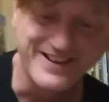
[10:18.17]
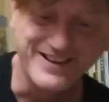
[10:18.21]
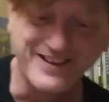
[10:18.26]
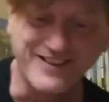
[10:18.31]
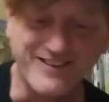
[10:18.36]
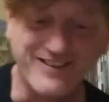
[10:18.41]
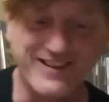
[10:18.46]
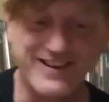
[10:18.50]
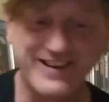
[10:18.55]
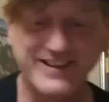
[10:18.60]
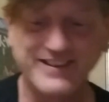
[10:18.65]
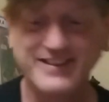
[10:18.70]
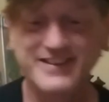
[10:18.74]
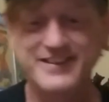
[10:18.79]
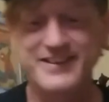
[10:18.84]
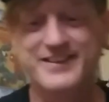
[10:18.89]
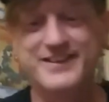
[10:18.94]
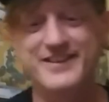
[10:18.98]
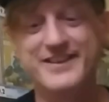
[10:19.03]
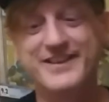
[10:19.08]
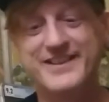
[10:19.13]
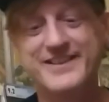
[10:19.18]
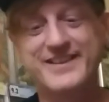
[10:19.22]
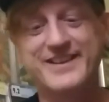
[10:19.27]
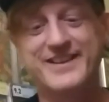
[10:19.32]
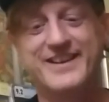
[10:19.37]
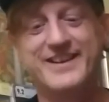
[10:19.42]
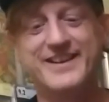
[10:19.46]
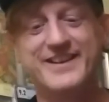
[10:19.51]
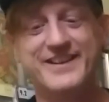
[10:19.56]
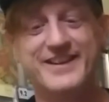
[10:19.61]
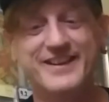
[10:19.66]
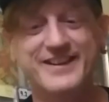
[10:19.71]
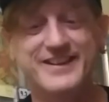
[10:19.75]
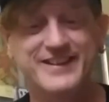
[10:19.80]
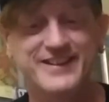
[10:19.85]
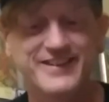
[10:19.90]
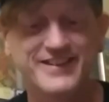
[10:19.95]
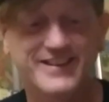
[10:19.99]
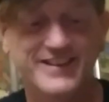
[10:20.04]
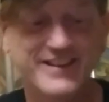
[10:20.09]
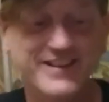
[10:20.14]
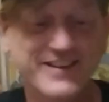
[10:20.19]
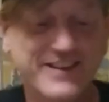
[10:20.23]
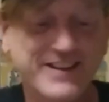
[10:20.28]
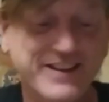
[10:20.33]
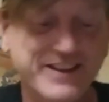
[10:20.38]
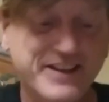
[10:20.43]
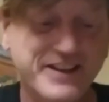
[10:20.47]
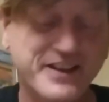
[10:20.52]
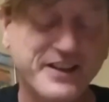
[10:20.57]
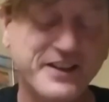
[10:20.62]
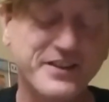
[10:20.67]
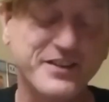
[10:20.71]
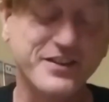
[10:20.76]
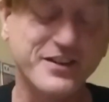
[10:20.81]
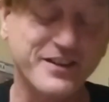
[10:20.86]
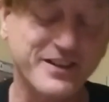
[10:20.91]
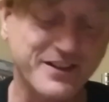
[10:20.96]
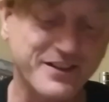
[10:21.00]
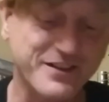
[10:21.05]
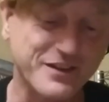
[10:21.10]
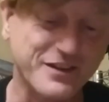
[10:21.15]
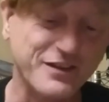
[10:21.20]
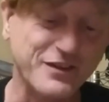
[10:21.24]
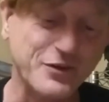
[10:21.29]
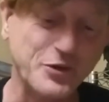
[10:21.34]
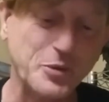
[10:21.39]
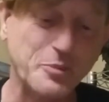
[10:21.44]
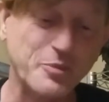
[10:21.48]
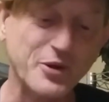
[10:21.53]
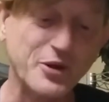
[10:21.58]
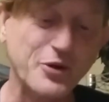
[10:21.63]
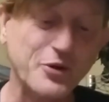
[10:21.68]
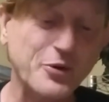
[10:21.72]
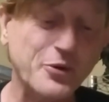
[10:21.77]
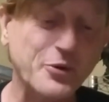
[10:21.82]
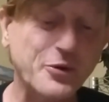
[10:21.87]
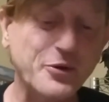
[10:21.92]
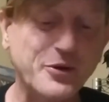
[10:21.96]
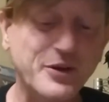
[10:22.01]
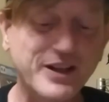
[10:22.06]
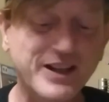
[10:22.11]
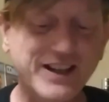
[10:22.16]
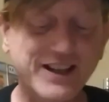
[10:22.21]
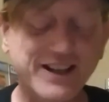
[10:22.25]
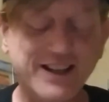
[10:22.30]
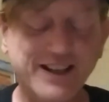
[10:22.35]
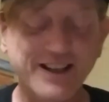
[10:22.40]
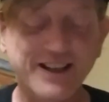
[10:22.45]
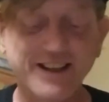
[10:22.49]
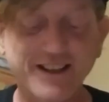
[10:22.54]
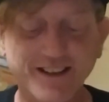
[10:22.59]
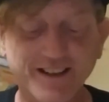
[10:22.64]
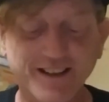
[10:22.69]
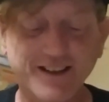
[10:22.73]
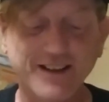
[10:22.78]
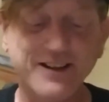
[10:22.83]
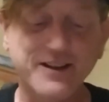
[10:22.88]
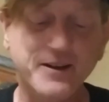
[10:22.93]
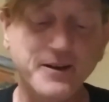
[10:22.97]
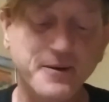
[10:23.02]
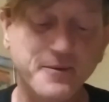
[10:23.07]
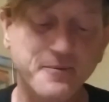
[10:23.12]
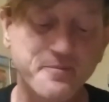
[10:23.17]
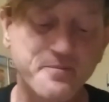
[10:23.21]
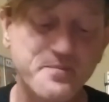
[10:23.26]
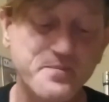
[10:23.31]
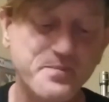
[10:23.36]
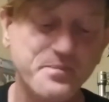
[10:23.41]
all right. So let's get into these here. So these are super cool, and um,